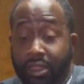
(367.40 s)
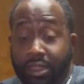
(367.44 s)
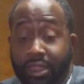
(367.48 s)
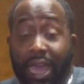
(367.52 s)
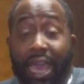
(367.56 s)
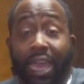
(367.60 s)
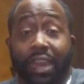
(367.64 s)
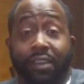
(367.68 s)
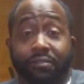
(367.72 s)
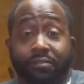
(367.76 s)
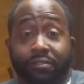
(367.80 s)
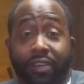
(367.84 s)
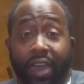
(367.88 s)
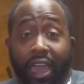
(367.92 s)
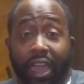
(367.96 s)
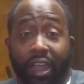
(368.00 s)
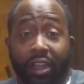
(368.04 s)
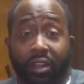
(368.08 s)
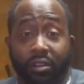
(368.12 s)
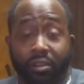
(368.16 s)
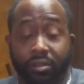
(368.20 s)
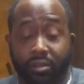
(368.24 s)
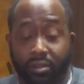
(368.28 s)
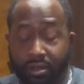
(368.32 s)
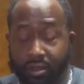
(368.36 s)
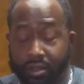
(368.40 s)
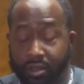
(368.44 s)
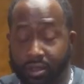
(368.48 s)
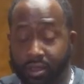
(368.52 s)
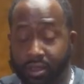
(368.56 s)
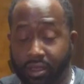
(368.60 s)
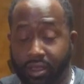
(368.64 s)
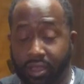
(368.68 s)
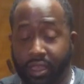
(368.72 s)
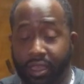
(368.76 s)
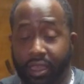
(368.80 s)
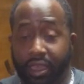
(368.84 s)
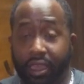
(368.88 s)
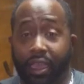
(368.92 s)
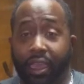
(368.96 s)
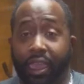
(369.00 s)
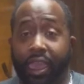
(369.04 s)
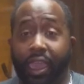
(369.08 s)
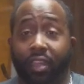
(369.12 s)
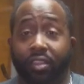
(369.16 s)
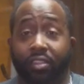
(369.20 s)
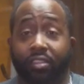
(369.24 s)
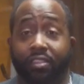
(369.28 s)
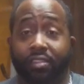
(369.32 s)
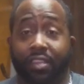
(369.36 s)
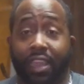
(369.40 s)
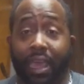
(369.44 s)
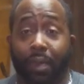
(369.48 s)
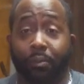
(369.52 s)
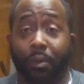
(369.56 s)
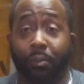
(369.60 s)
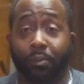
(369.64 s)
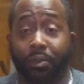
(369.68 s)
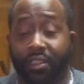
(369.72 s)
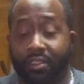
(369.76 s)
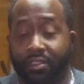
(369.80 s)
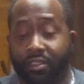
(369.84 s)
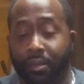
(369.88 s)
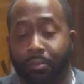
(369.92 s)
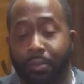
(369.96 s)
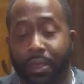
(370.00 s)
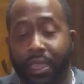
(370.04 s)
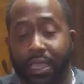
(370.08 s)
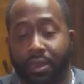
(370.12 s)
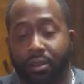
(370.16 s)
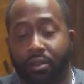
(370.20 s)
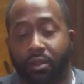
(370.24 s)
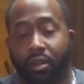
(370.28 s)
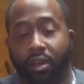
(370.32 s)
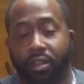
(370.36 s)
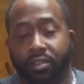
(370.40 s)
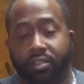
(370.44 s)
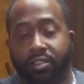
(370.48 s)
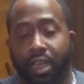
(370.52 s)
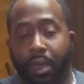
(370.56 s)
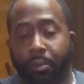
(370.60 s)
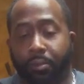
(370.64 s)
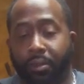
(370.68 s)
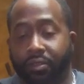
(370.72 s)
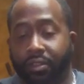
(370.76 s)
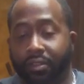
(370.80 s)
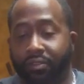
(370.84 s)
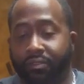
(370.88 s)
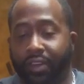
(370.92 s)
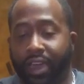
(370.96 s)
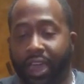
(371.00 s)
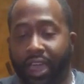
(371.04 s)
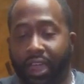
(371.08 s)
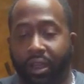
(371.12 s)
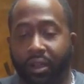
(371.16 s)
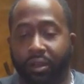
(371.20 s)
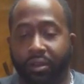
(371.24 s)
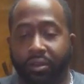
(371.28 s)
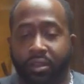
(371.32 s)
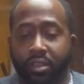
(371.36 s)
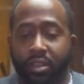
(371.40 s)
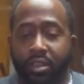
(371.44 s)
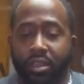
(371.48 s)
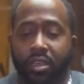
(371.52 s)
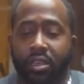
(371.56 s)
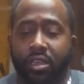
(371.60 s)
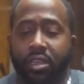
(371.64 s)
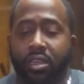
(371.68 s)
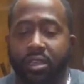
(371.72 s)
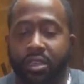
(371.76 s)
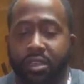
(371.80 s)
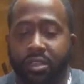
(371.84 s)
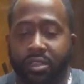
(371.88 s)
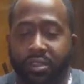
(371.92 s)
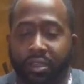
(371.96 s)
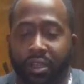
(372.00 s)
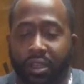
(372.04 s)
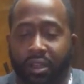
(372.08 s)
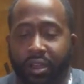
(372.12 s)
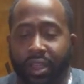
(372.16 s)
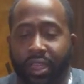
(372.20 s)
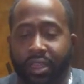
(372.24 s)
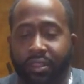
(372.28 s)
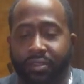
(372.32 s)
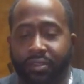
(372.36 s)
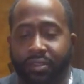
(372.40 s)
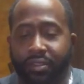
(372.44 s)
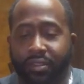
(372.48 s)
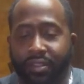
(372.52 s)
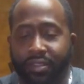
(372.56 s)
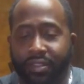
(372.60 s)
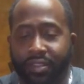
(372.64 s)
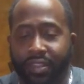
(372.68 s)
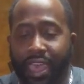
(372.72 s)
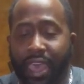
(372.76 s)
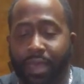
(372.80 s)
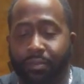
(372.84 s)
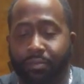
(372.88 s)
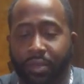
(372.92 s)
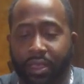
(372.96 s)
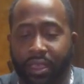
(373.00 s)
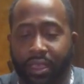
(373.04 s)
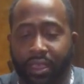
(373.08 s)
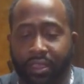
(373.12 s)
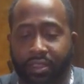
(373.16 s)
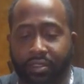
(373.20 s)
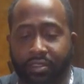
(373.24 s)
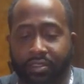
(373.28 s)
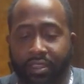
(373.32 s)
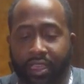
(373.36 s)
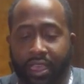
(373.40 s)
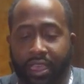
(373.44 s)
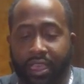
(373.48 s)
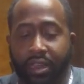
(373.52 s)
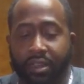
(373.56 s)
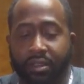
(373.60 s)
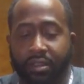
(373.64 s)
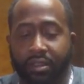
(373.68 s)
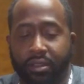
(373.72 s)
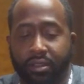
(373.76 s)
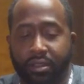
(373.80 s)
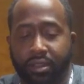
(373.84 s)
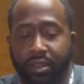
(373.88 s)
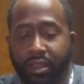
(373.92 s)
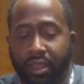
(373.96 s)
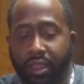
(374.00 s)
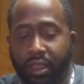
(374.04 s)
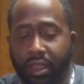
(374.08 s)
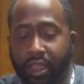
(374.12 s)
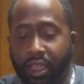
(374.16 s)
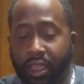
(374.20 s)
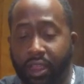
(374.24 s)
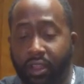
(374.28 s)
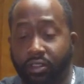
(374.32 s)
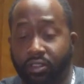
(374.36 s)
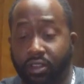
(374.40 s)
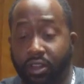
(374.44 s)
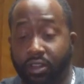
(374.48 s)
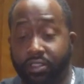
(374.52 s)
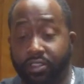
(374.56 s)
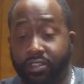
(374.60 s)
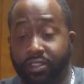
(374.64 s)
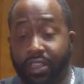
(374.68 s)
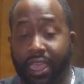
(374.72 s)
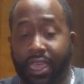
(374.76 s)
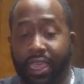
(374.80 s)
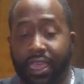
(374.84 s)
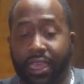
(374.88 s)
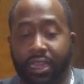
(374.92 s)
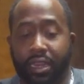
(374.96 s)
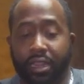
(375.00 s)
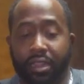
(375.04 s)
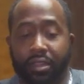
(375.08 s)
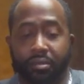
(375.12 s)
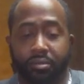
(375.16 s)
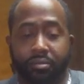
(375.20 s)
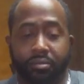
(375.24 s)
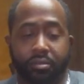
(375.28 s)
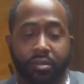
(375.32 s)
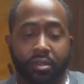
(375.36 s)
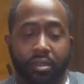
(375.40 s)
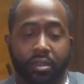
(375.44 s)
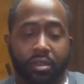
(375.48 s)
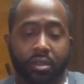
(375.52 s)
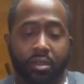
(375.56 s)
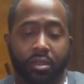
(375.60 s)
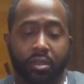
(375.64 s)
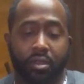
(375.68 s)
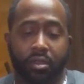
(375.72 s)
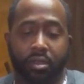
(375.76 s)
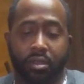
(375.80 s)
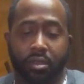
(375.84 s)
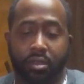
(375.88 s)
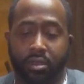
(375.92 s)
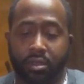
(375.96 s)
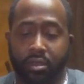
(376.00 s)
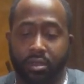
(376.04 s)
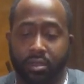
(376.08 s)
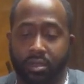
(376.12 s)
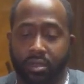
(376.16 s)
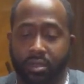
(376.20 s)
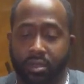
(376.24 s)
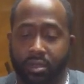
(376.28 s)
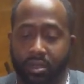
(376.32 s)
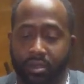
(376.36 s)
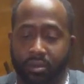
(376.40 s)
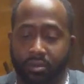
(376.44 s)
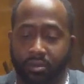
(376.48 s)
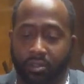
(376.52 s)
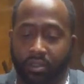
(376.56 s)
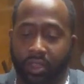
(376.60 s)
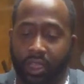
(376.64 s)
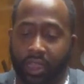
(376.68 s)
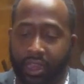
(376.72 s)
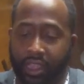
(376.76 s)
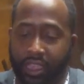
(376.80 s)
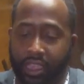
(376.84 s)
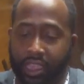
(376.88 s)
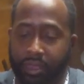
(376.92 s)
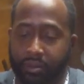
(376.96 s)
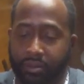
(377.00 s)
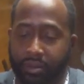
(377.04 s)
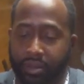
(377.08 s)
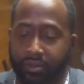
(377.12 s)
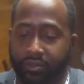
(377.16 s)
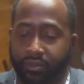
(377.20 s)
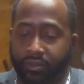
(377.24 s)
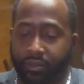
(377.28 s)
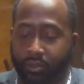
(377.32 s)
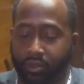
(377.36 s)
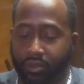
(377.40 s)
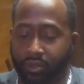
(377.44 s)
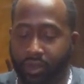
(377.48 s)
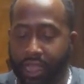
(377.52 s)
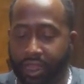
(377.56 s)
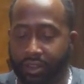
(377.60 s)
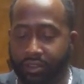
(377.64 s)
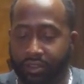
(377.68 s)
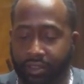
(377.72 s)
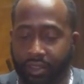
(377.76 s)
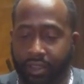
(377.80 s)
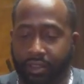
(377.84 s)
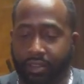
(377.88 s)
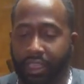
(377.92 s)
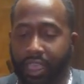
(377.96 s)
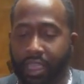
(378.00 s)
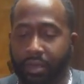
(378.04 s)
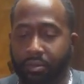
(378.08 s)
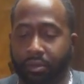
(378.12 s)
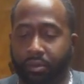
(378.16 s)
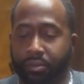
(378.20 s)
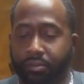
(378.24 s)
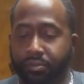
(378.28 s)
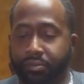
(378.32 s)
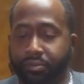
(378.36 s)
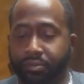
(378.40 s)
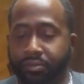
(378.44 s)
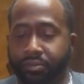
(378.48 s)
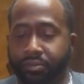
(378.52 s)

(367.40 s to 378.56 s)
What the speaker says: light a fire and slap a piece of meat on top of the fire. All right, that being said, here's our stand. I'm trying to keep it from scratching the table.